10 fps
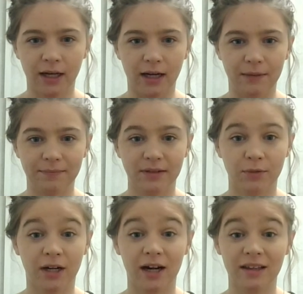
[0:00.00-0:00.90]
Um,
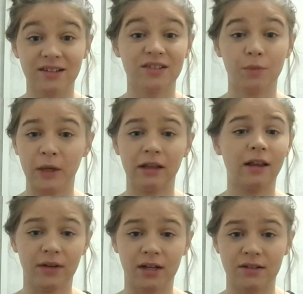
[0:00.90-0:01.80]
regardless, week
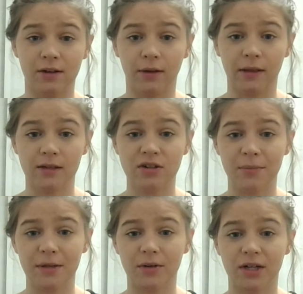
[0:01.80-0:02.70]
11 is the earliest
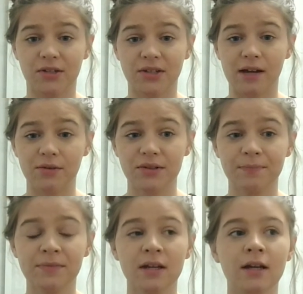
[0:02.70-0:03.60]
you'll be doing your scales.
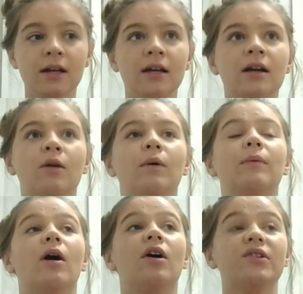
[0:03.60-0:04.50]
We
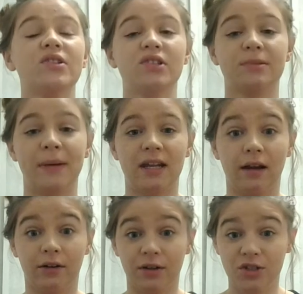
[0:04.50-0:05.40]
will also spend
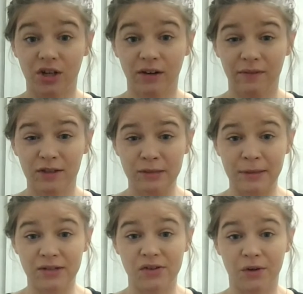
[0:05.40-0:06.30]
a good chunk of the
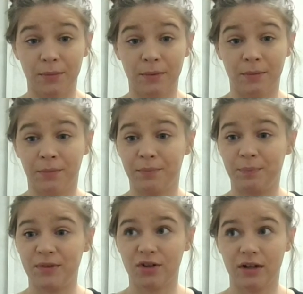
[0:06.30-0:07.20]
semester,
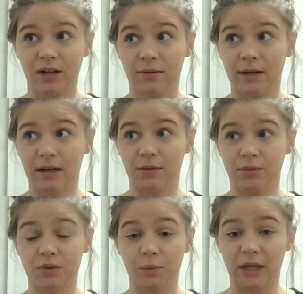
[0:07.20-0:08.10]
starting
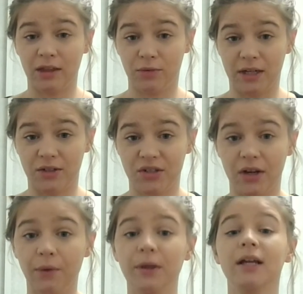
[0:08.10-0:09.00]
around week three or
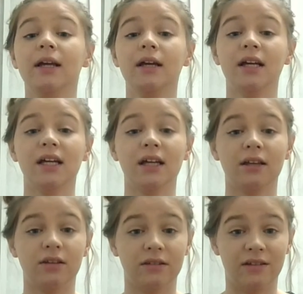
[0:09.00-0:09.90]
so,
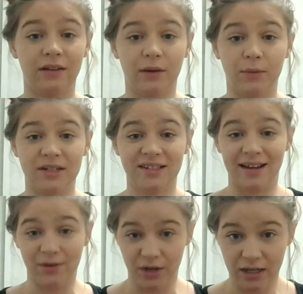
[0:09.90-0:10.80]
dealing with
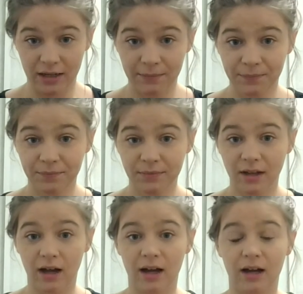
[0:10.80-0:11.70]
sight reading.
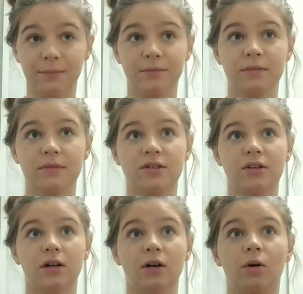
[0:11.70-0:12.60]
Um,
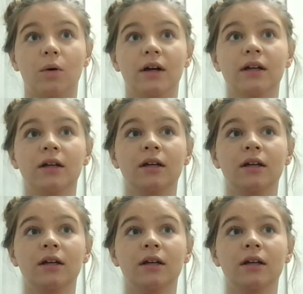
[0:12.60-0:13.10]
so